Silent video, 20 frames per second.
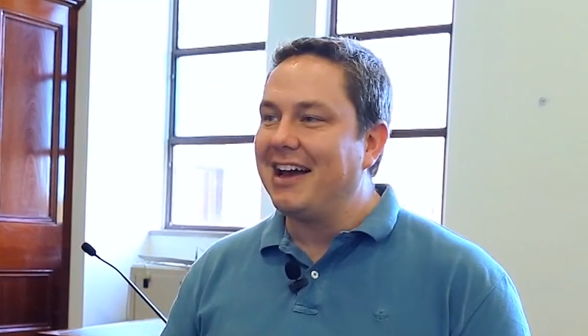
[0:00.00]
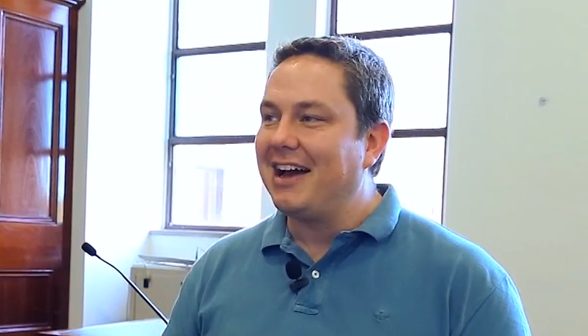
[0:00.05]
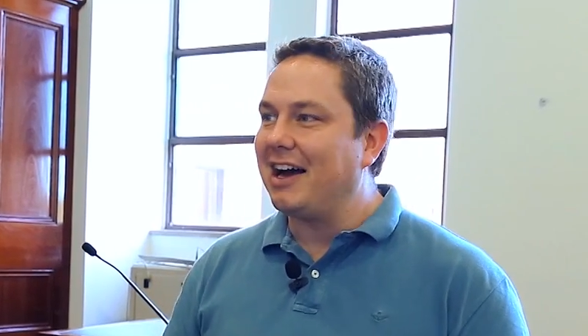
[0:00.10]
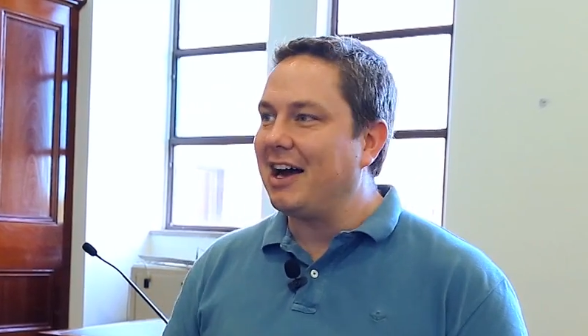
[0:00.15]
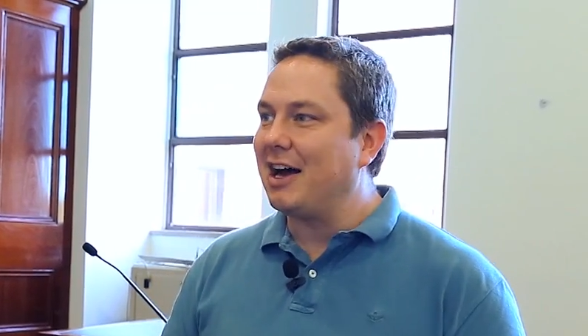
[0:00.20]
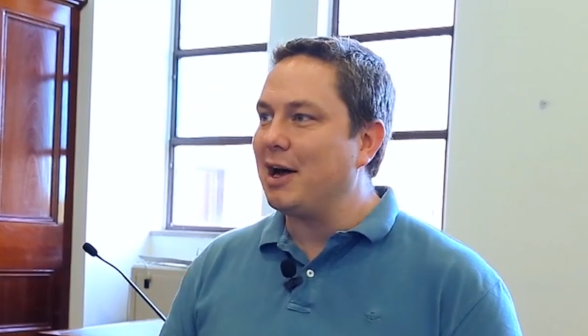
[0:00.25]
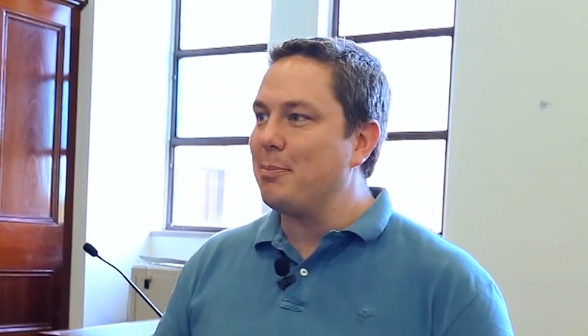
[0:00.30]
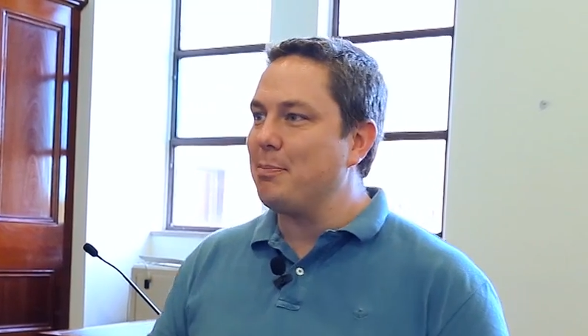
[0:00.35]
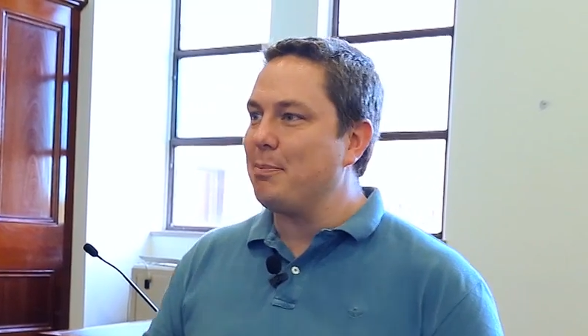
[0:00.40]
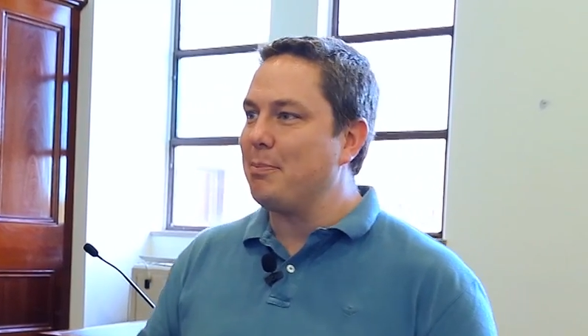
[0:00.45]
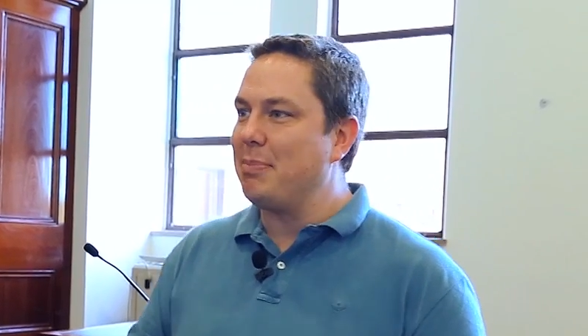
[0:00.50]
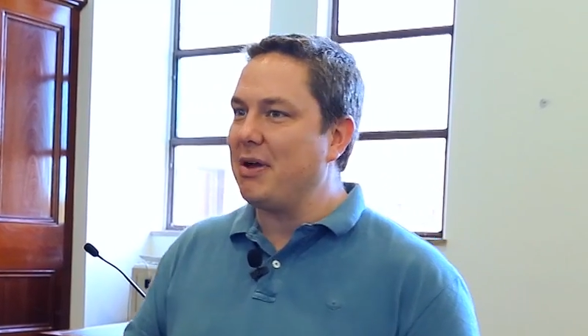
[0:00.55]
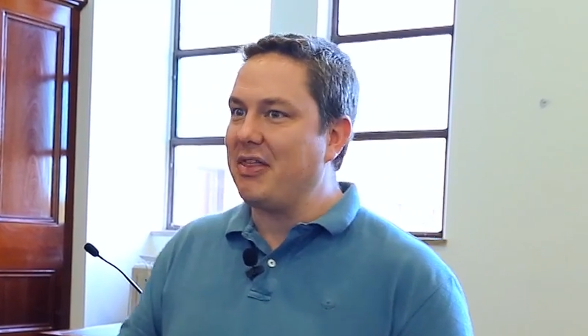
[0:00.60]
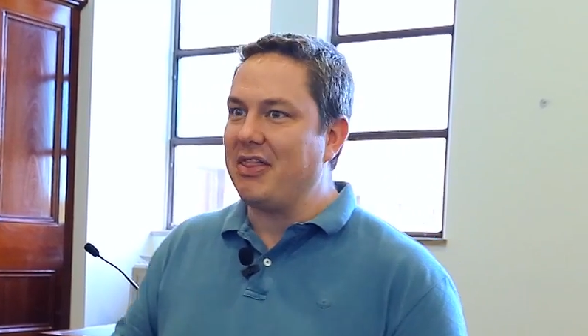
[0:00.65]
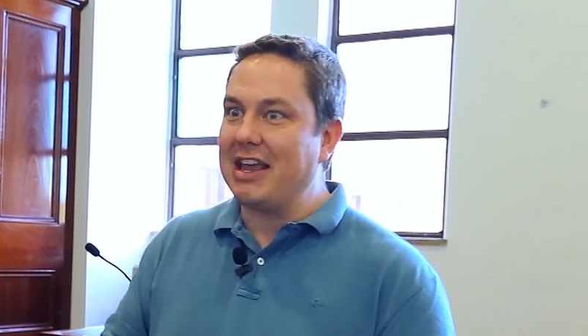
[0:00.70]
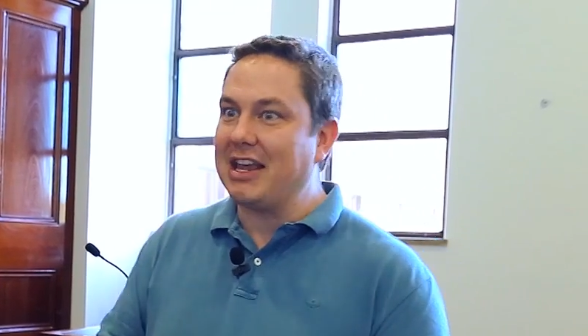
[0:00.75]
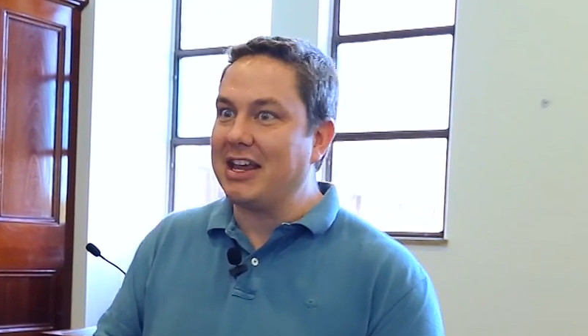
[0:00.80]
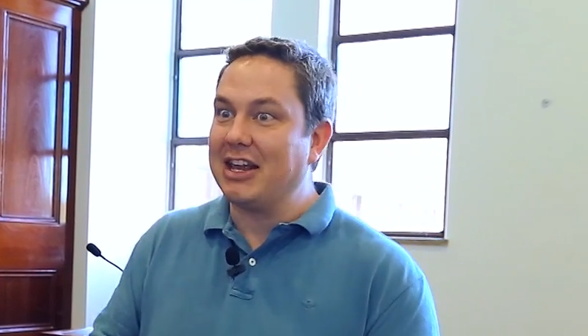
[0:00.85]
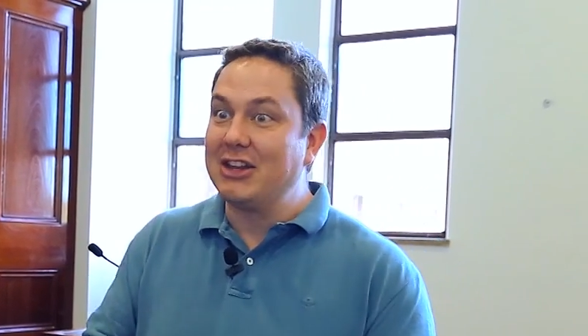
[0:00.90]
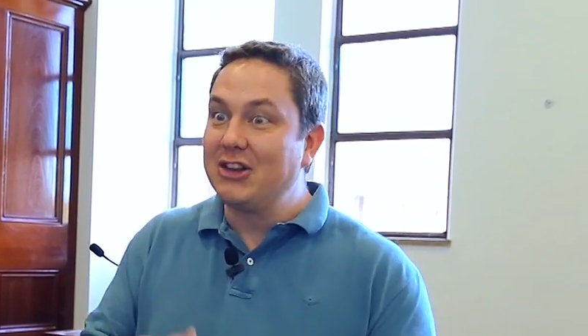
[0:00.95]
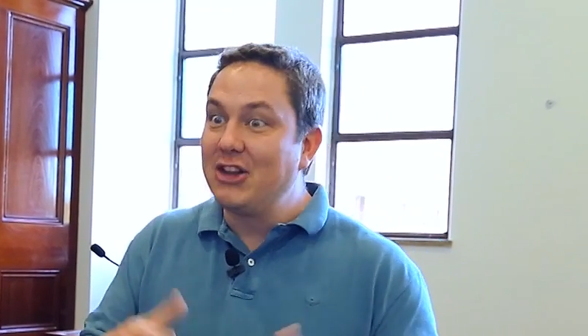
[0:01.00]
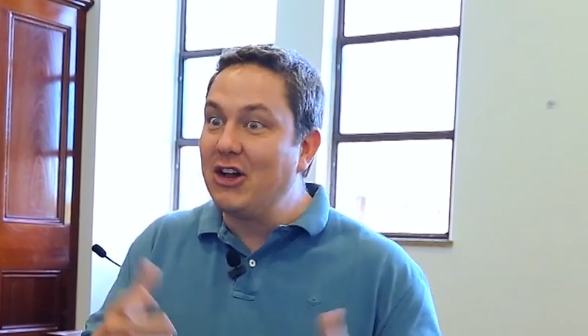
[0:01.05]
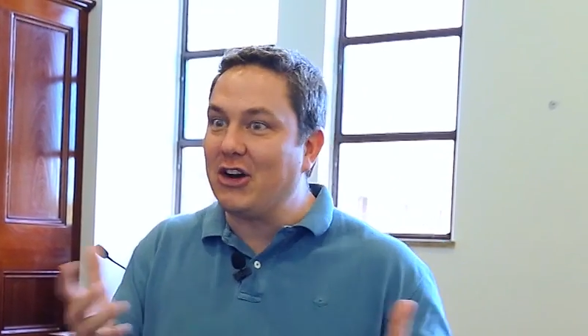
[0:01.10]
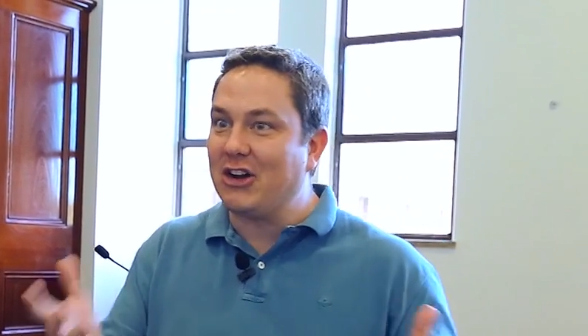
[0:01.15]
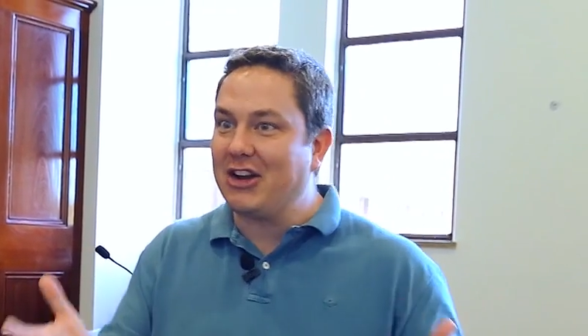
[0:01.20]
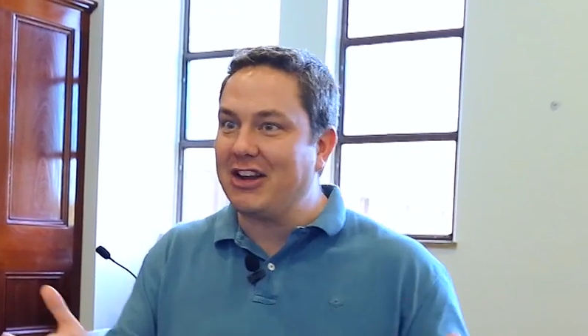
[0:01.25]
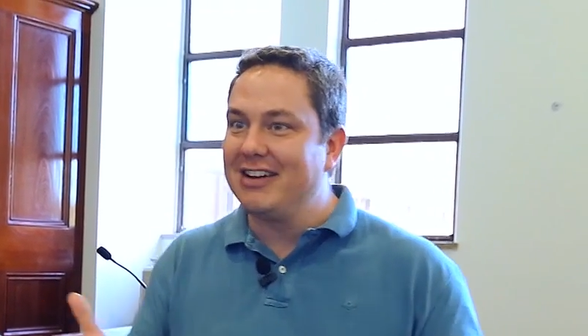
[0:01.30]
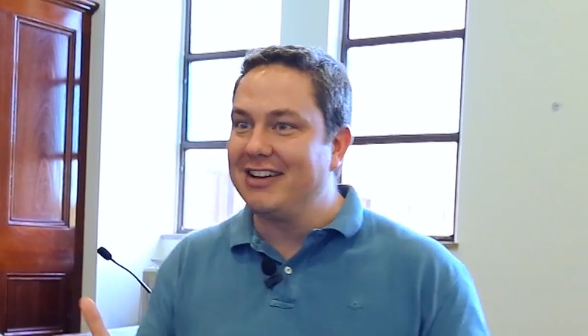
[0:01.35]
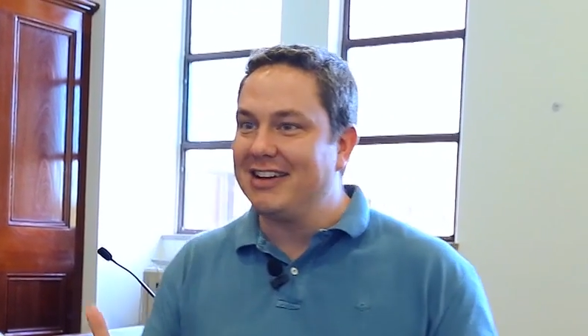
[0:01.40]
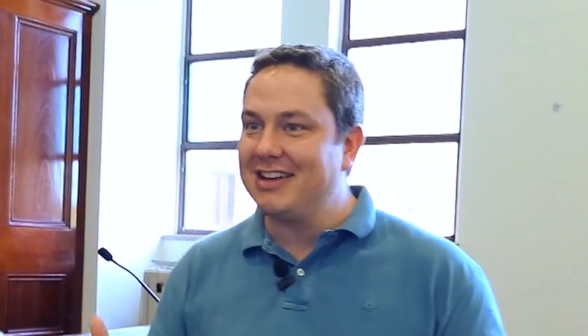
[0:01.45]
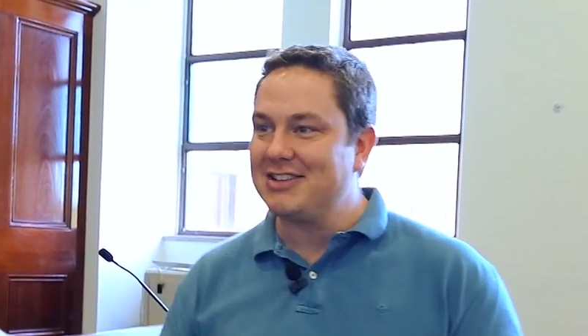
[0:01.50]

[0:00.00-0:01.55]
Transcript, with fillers: um, but they can look,